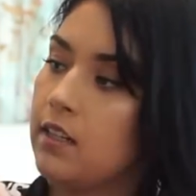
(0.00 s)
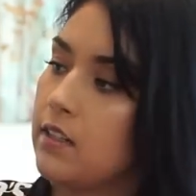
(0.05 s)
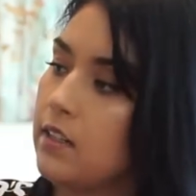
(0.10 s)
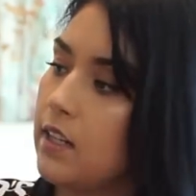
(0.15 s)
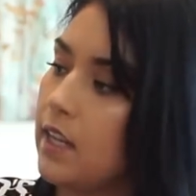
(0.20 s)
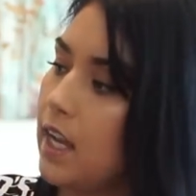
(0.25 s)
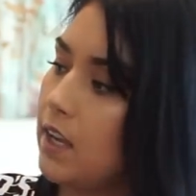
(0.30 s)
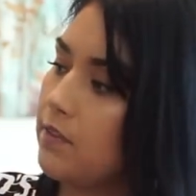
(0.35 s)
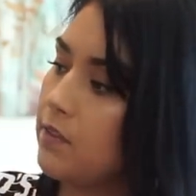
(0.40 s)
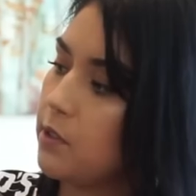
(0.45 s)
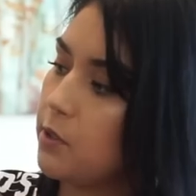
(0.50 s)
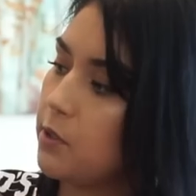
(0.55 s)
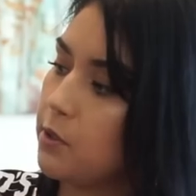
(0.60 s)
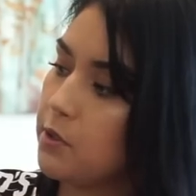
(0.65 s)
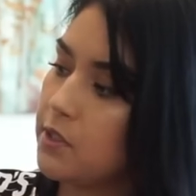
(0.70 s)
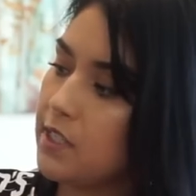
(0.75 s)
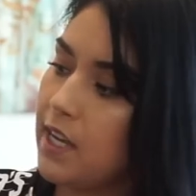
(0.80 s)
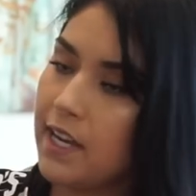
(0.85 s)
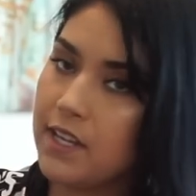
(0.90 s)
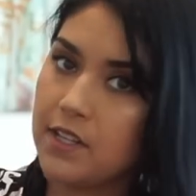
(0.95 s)
They have the little
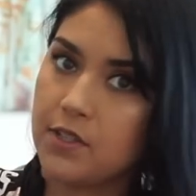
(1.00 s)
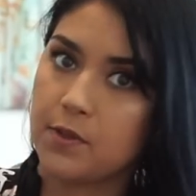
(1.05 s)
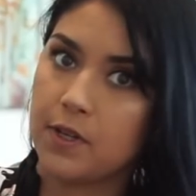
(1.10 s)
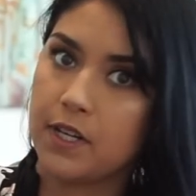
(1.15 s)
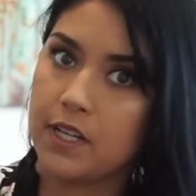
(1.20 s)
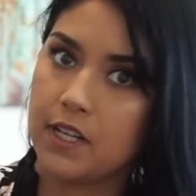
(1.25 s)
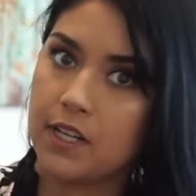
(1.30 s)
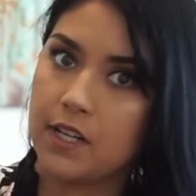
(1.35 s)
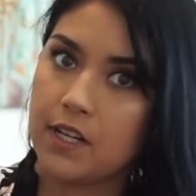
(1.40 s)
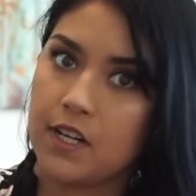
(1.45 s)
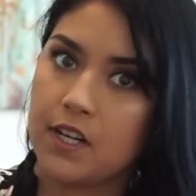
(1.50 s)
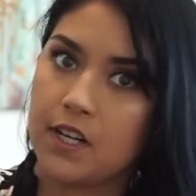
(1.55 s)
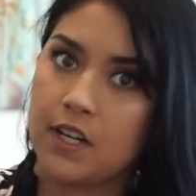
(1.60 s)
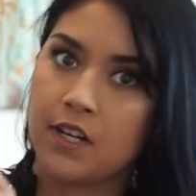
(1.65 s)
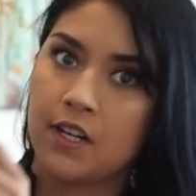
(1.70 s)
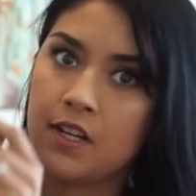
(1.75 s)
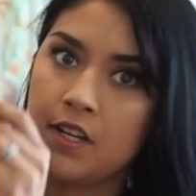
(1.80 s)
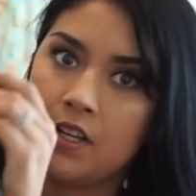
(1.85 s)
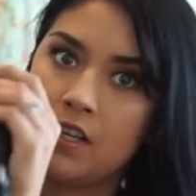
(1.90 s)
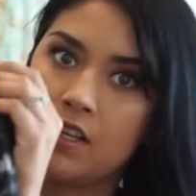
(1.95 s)
ties right here
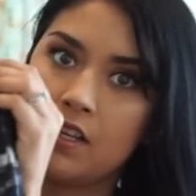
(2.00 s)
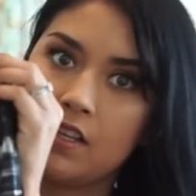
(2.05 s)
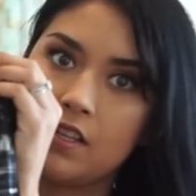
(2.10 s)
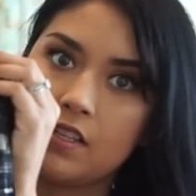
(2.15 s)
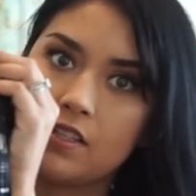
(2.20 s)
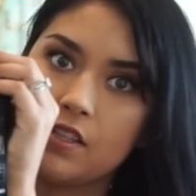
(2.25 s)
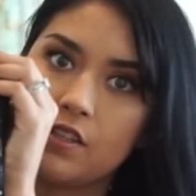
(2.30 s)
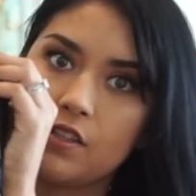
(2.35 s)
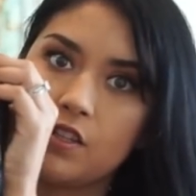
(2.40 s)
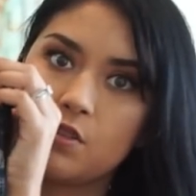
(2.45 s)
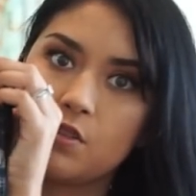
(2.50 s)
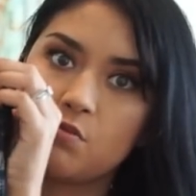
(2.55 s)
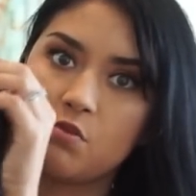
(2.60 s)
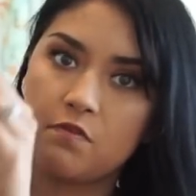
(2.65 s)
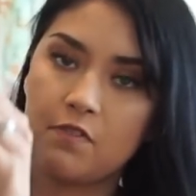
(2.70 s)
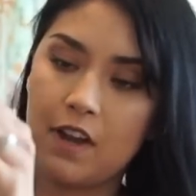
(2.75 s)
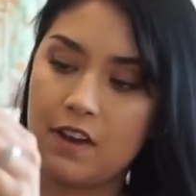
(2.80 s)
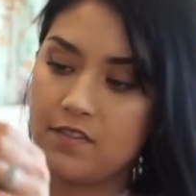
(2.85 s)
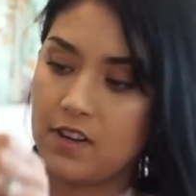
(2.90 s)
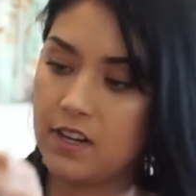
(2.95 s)
so these were
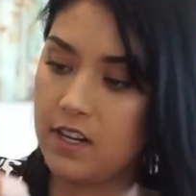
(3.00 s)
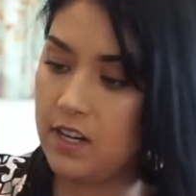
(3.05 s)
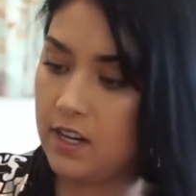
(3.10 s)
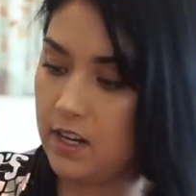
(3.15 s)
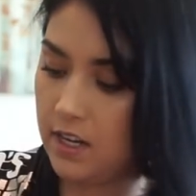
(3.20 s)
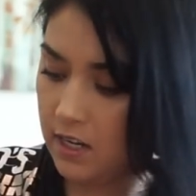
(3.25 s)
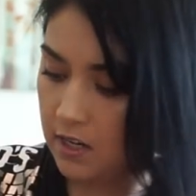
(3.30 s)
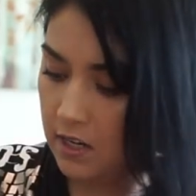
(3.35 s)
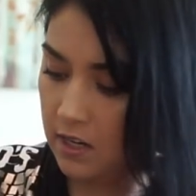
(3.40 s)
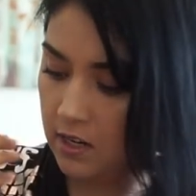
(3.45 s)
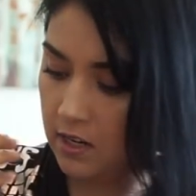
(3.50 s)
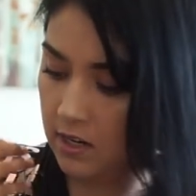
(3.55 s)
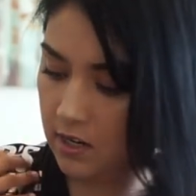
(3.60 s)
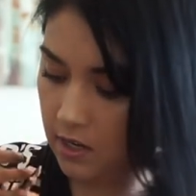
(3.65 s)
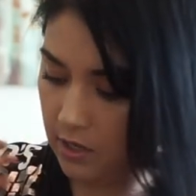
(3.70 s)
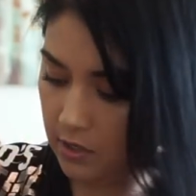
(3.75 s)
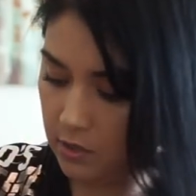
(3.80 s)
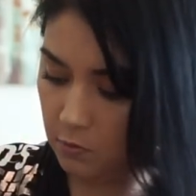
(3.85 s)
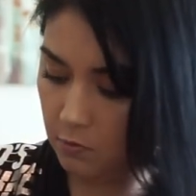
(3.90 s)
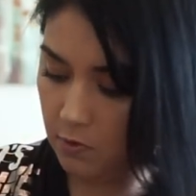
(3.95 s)
$5.99
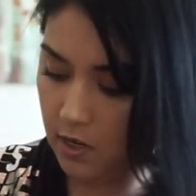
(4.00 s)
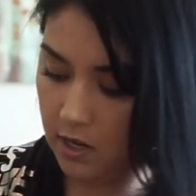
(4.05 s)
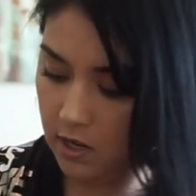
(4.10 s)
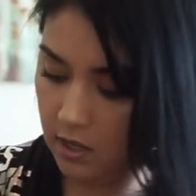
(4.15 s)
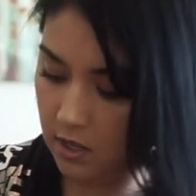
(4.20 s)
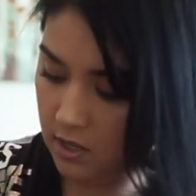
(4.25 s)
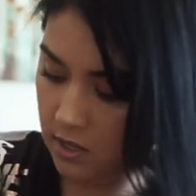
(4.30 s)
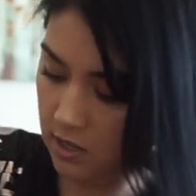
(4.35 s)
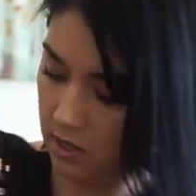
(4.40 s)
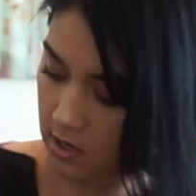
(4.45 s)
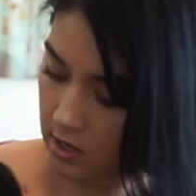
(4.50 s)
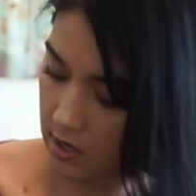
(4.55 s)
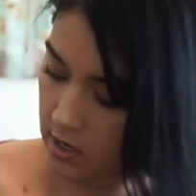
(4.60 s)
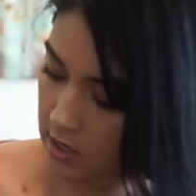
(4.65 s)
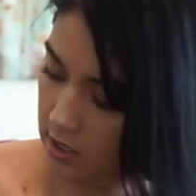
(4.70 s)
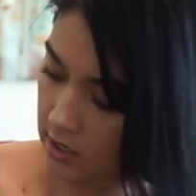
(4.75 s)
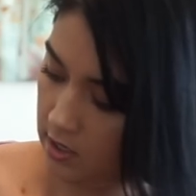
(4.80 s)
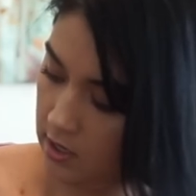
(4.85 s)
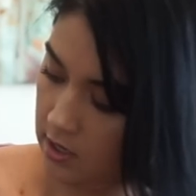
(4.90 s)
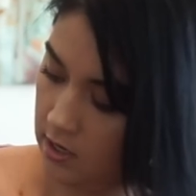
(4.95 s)
as well.
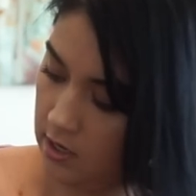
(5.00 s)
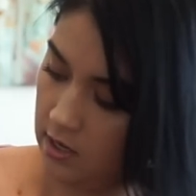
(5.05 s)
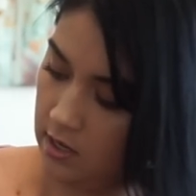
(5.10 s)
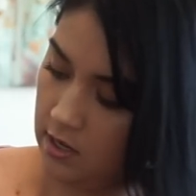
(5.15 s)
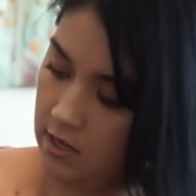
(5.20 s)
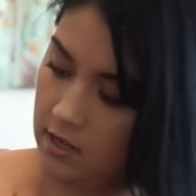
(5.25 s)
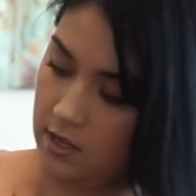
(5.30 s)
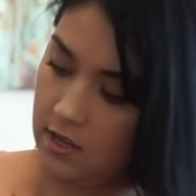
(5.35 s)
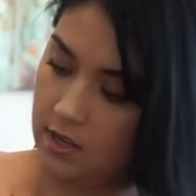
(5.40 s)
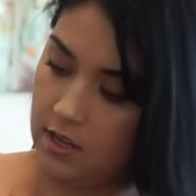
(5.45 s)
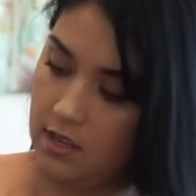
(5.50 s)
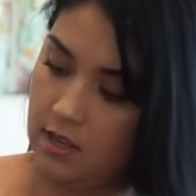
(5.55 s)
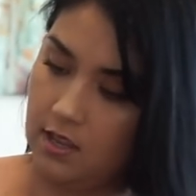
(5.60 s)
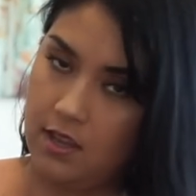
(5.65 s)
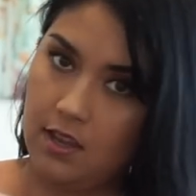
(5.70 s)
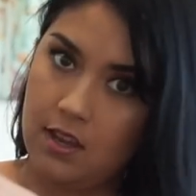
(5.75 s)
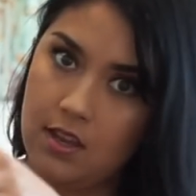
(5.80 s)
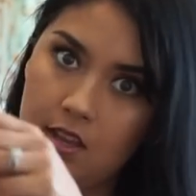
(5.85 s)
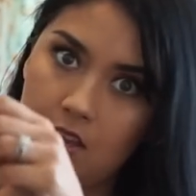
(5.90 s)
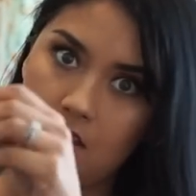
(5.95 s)

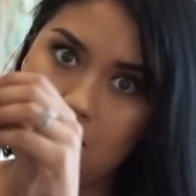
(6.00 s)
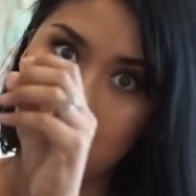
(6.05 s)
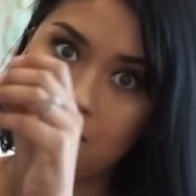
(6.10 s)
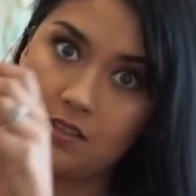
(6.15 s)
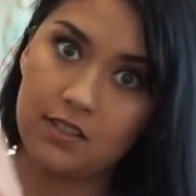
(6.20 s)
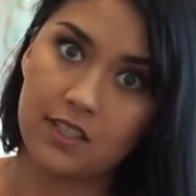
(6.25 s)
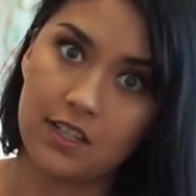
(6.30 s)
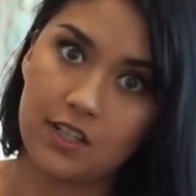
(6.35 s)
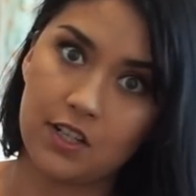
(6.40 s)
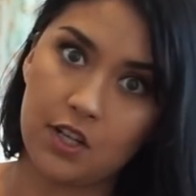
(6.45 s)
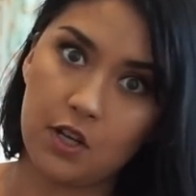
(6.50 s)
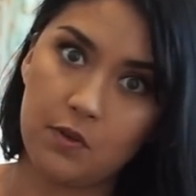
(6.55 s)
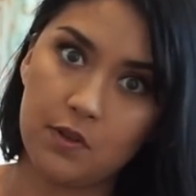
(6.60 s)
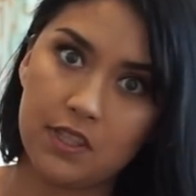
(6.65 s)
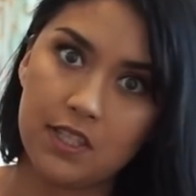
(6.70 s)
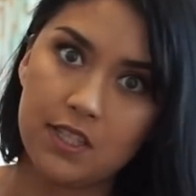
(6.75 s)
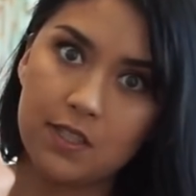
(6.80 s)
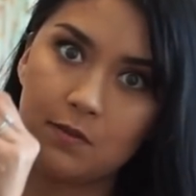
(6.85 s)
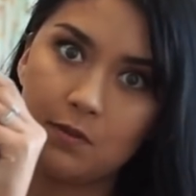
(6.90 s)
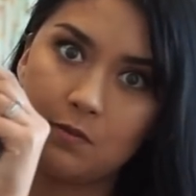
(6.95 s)
And I'm going to go with
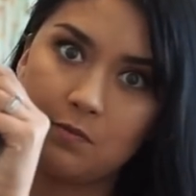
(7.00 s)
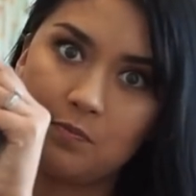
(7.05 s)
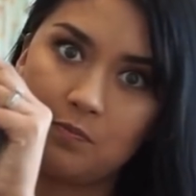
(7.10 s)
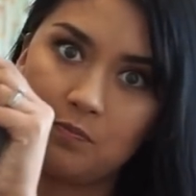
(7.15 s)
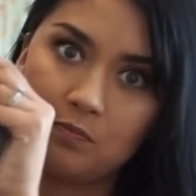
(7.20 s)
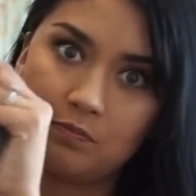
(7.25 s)
this one.